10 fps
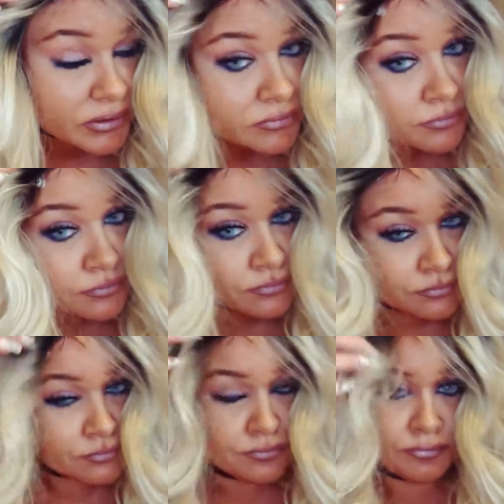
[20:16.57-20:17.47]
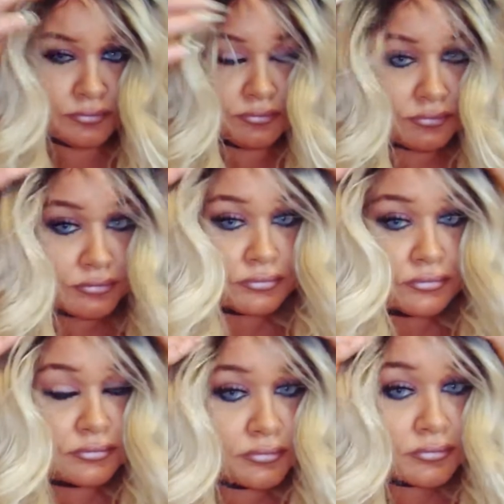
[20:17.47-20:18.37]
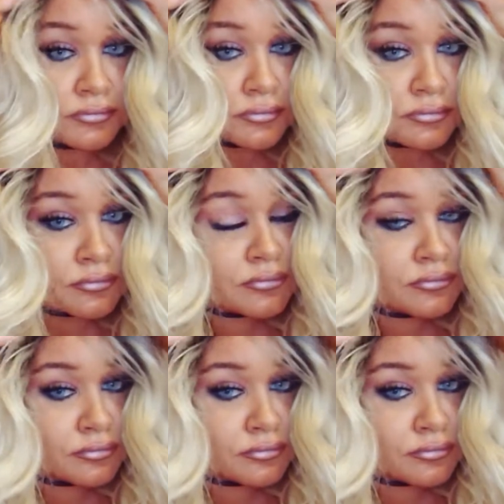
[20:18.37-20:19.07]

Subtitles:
No one is speaking in this clip.